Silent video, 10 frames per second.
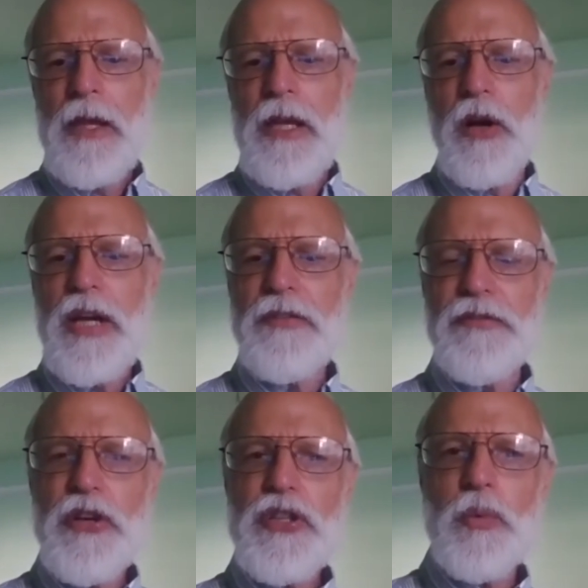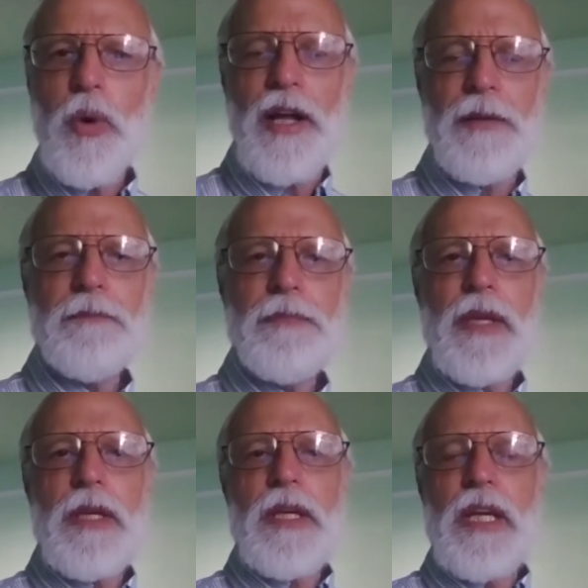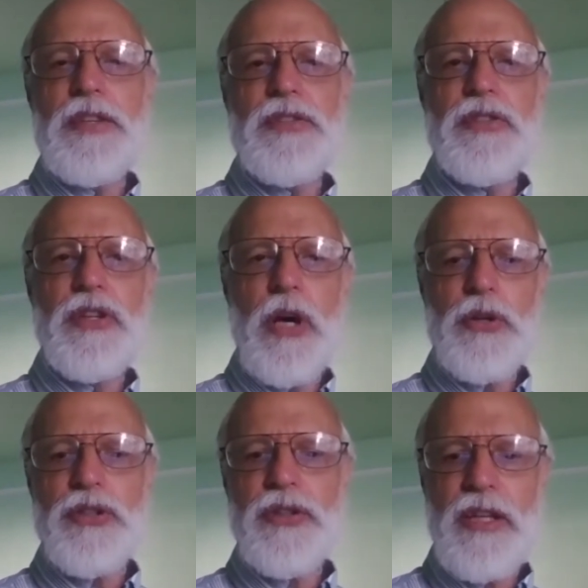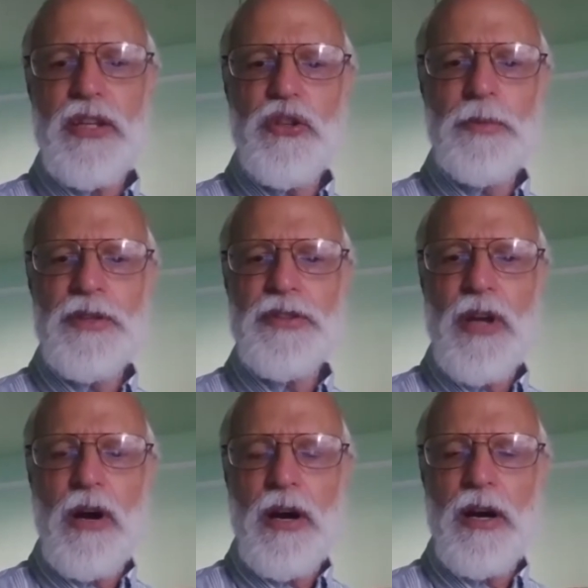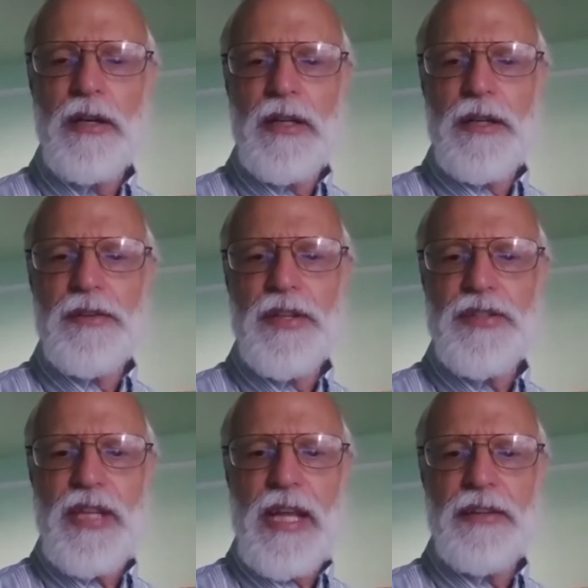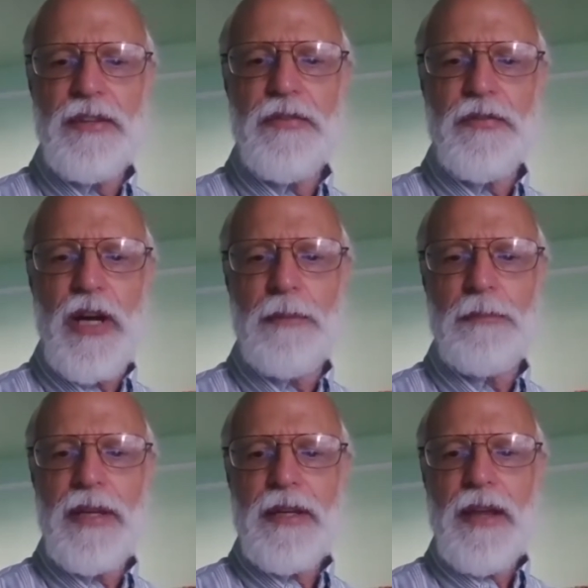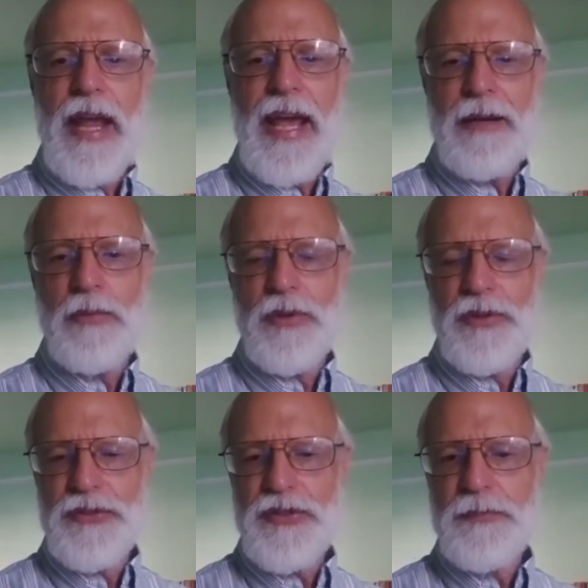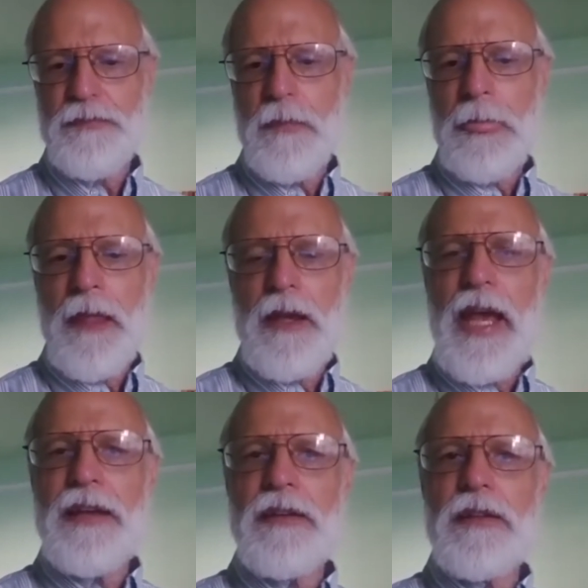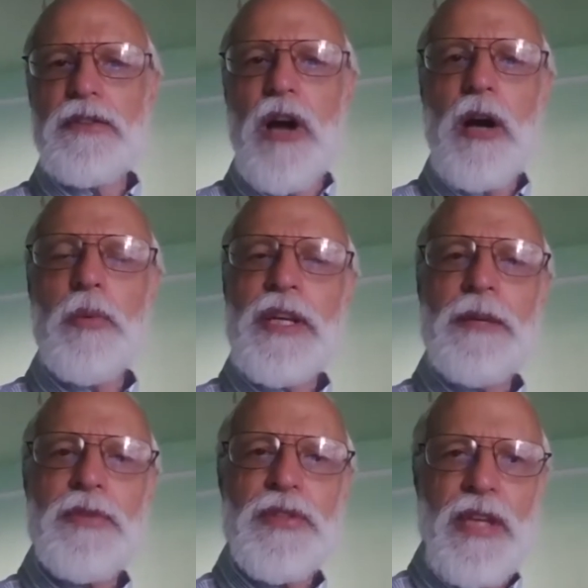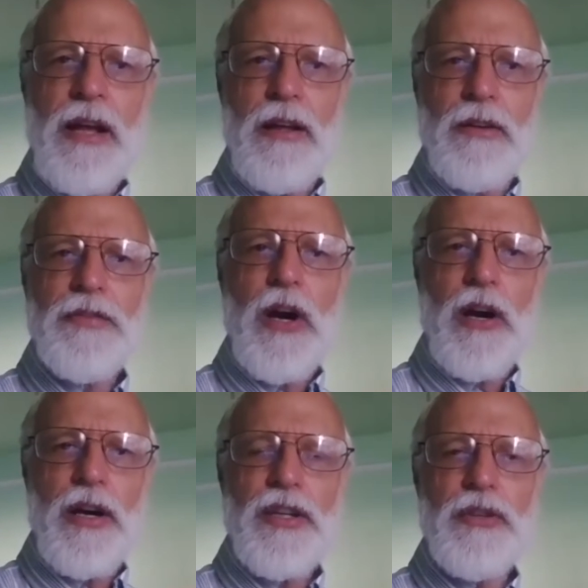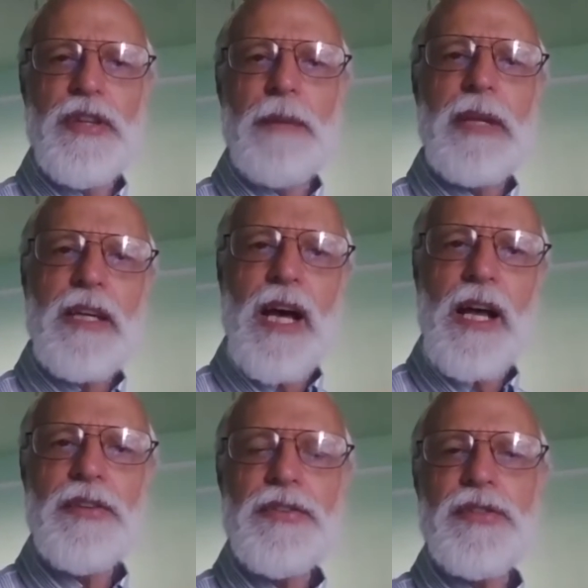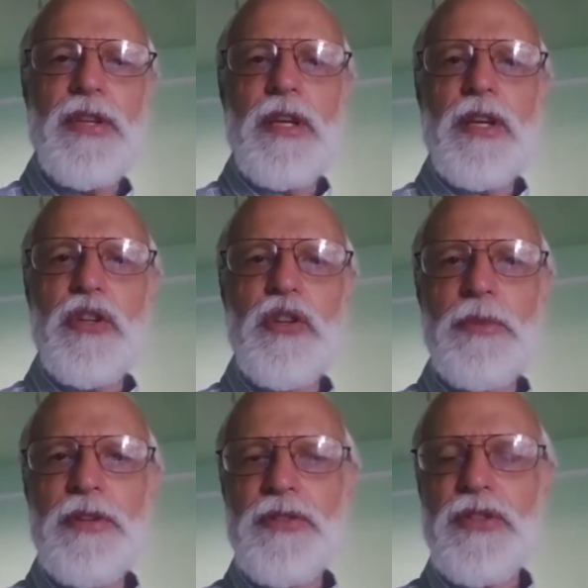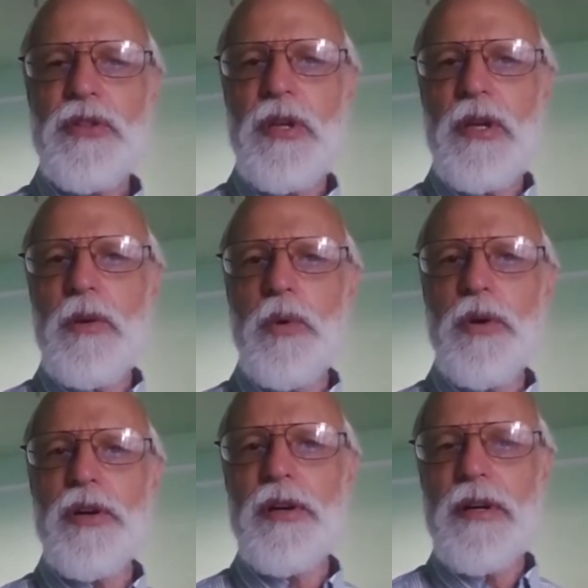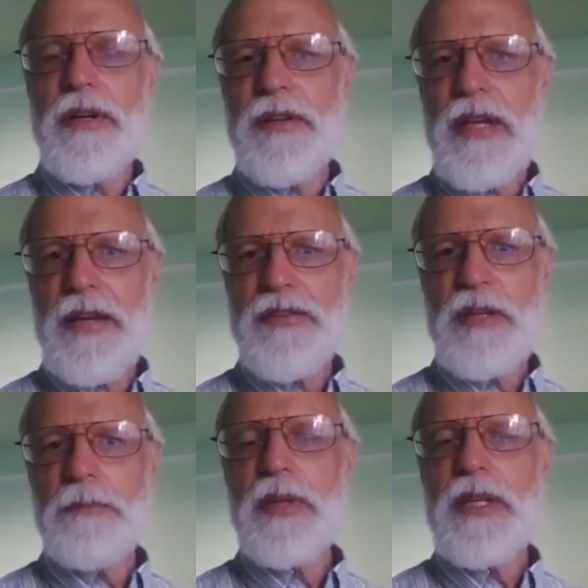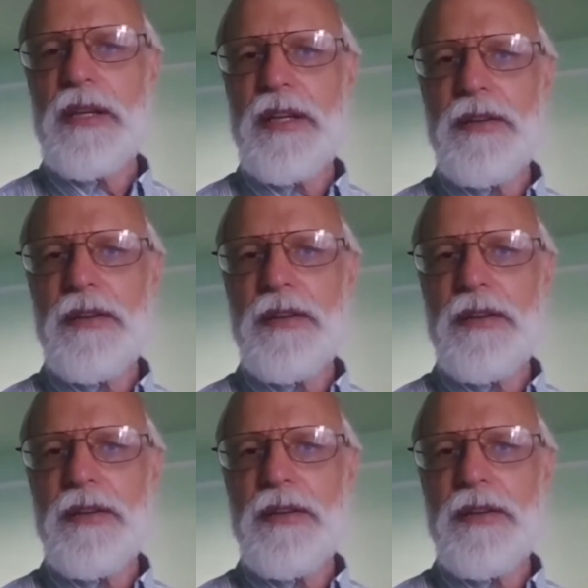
Okay, the first one is the notion that humans are descended from animals. And Darwin himself argued that because humans were simply